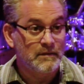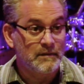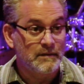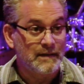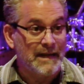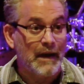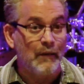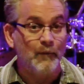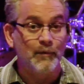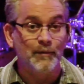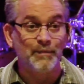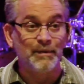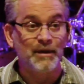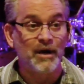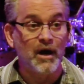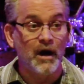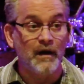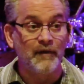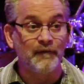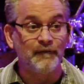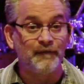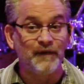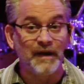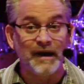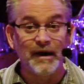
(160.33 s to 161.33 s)
That would be
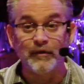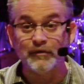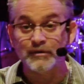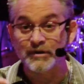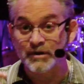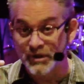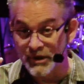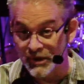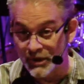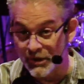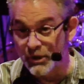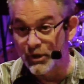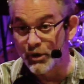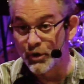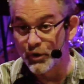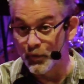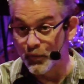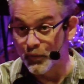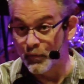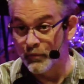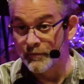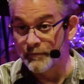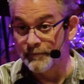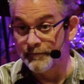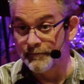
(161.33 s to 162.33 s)
unfair to
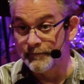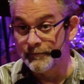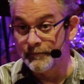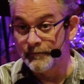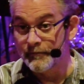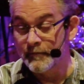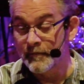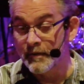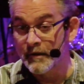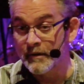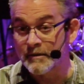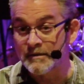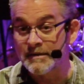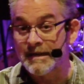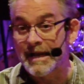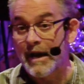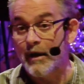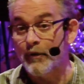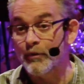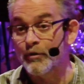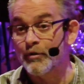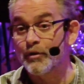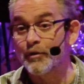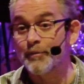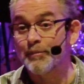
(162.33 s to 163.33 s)
you because
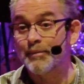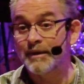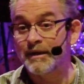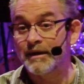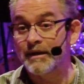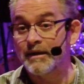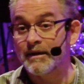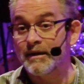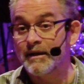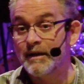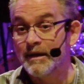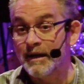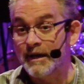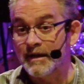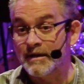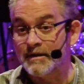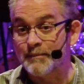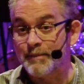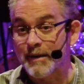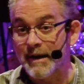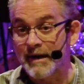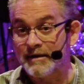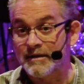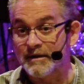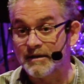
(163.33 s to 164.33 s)
now you're being
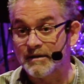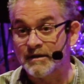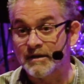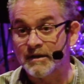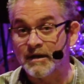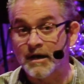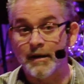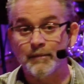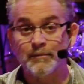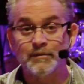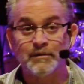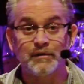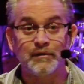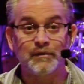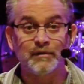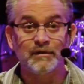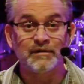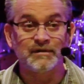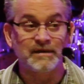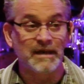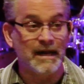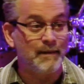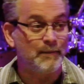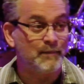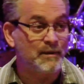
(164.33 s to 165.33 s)
expected to come to the
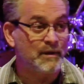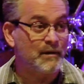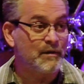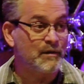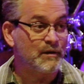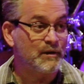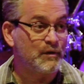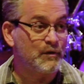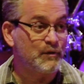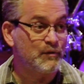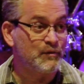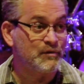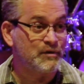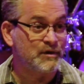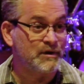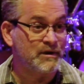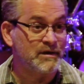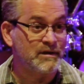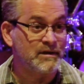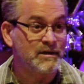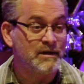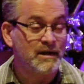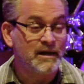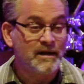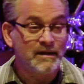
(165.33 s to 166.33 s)
same
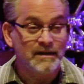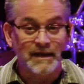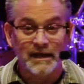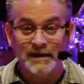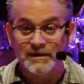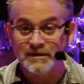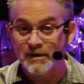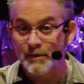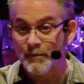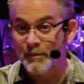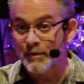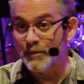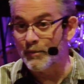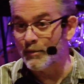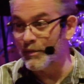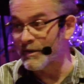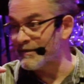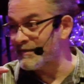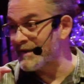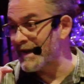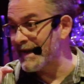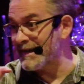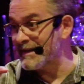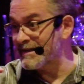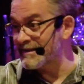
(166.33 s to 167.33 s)
conclusion that someone would
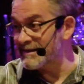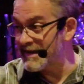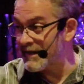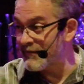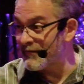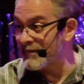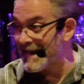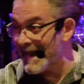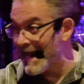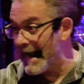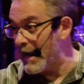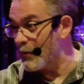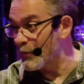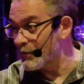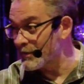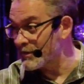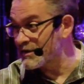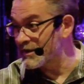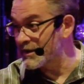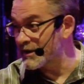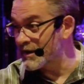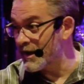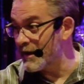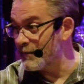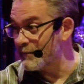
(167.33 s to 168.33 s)
have taken 7 hours
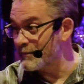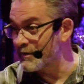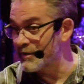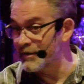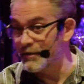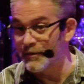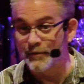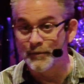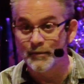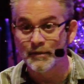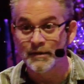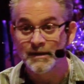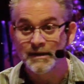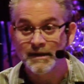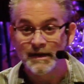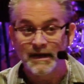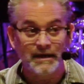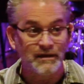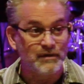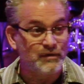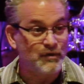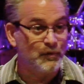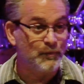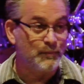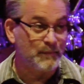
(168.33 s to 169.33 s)
to come to
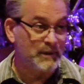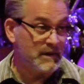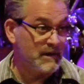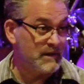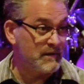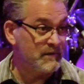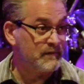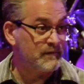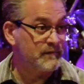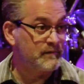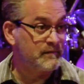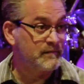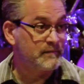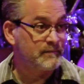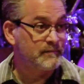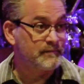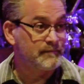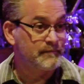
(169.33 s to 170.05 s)
in 2 minutes.